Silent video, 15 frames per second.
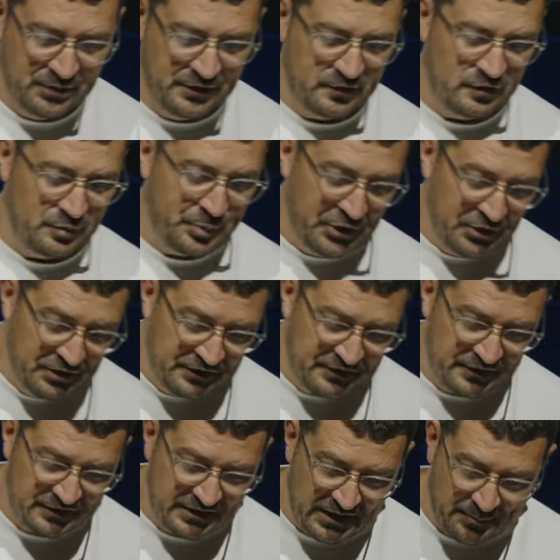
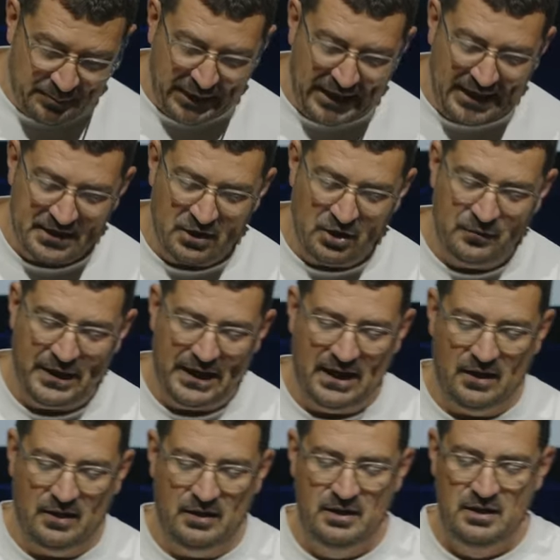experiences that are part of
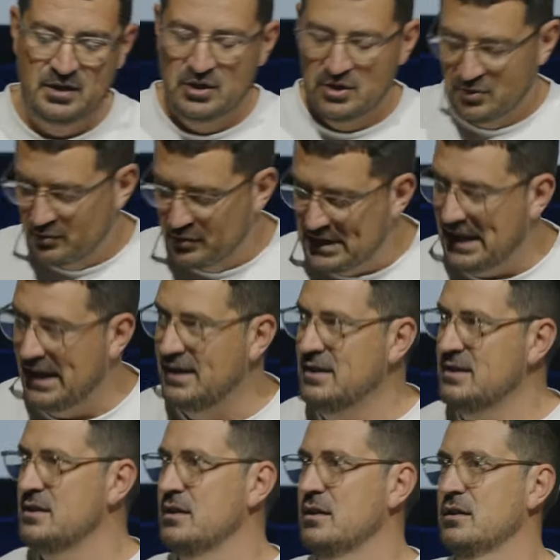our
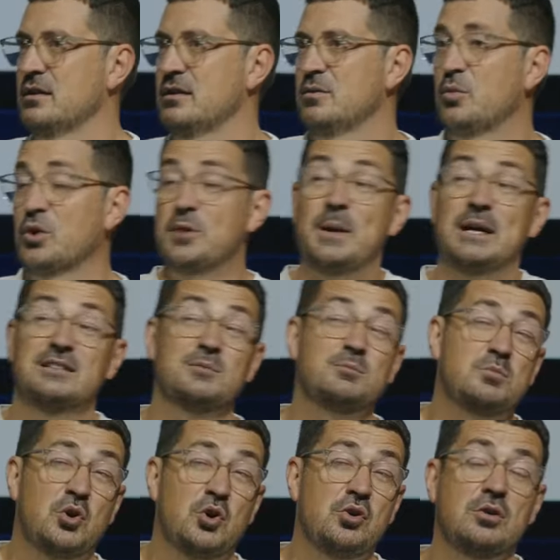reality. What about the
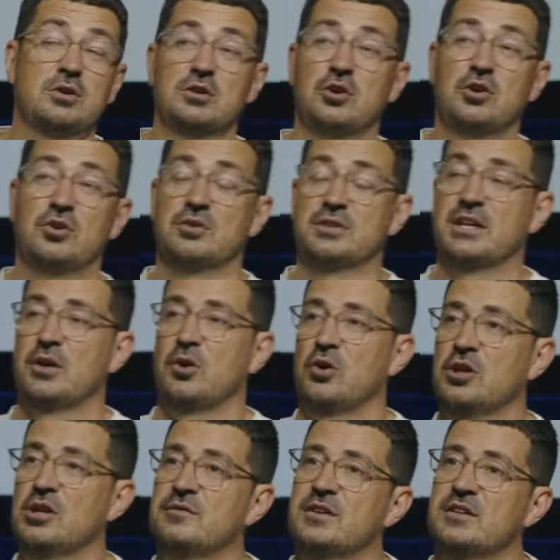moral law that
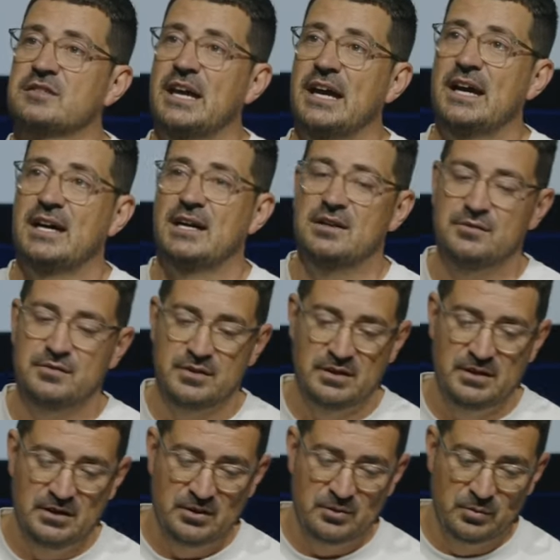all of us have
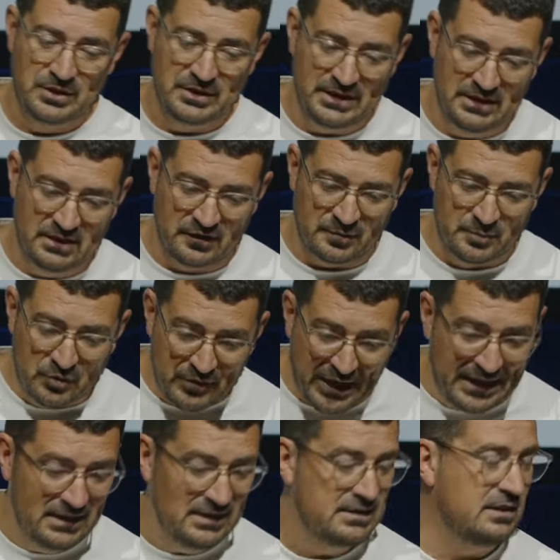within us?
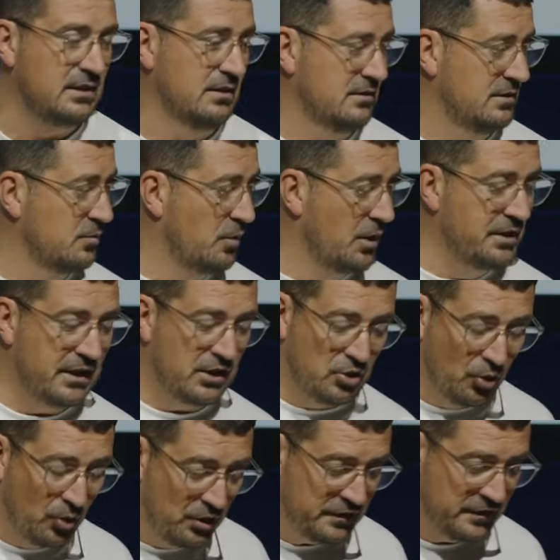Morality, the one that
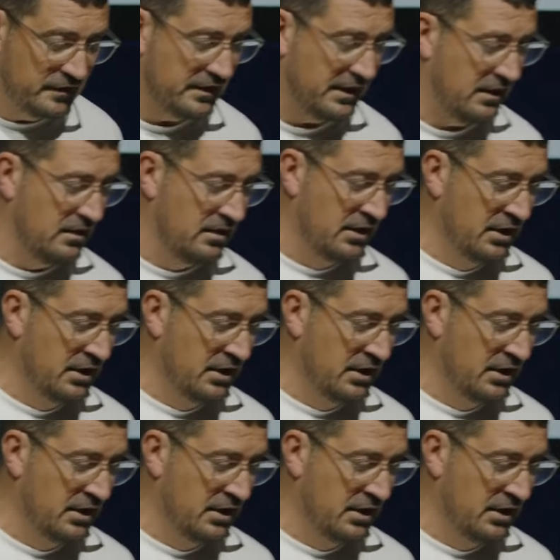causes our